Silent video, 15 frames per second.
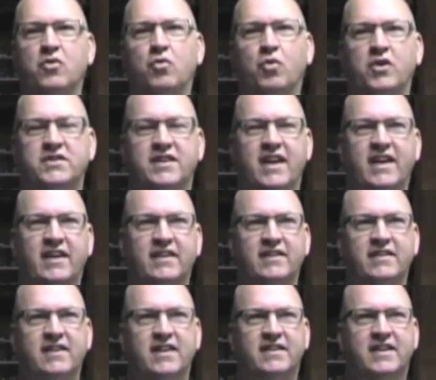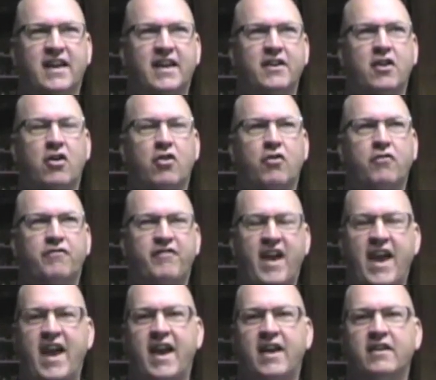was a Nintendo
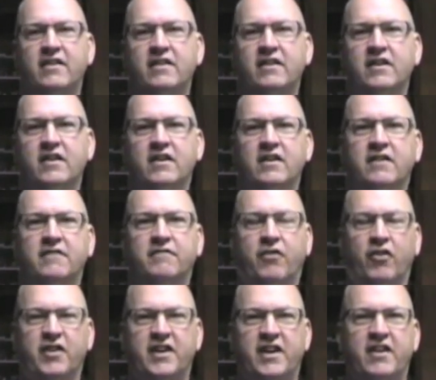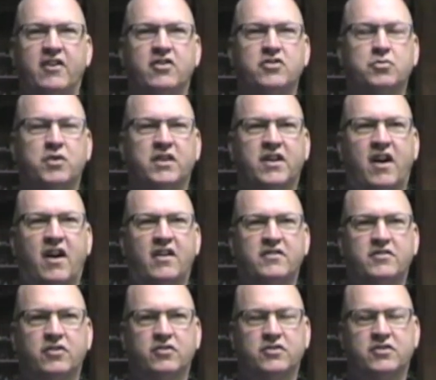fan for years with
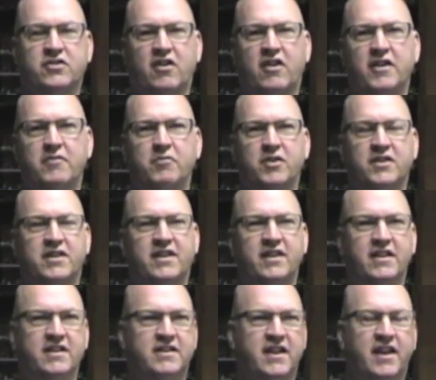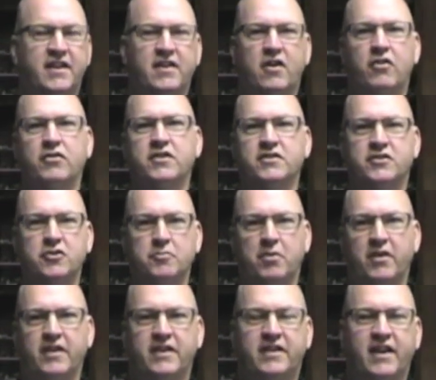consoles, starting with the Nintendo, the Super
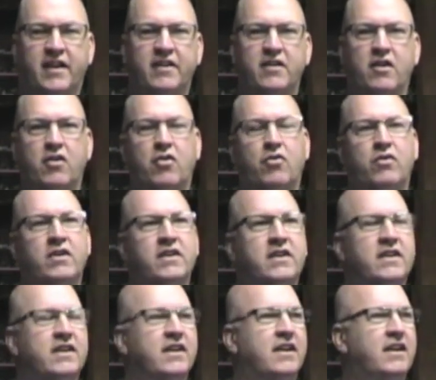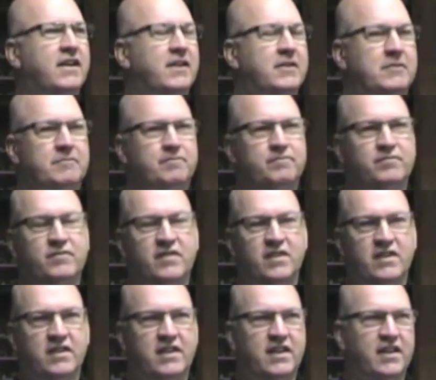Nintendo, um,
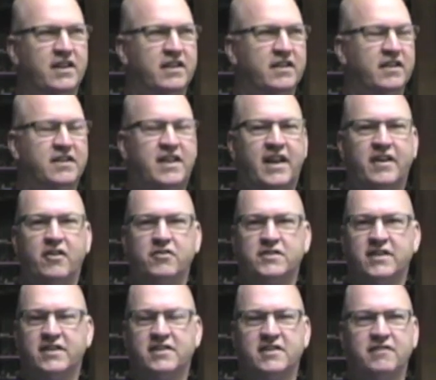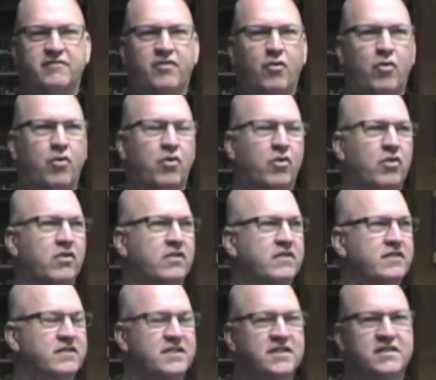the Nintendo 64,
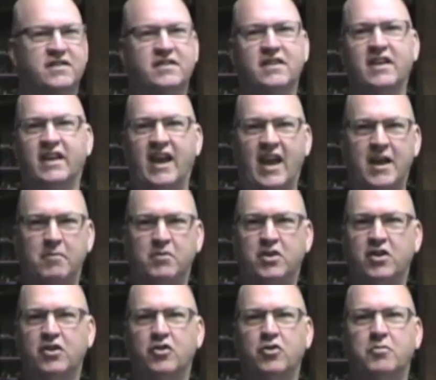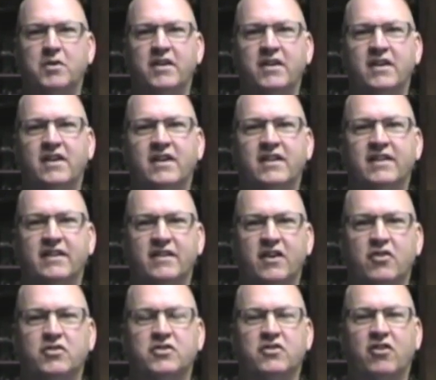just the GameCube.
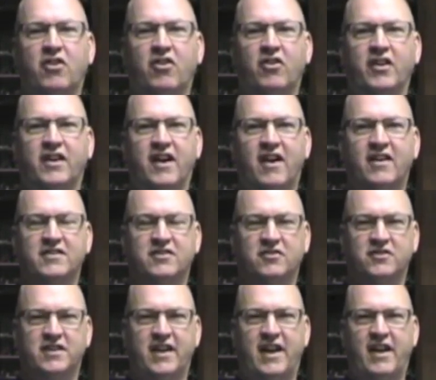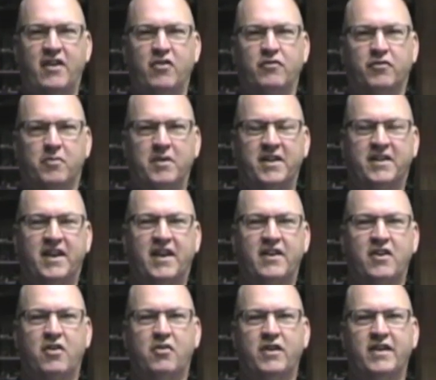Those are all the consoles that I own from
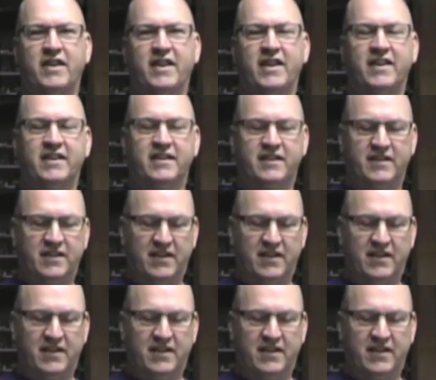Nintendo, and and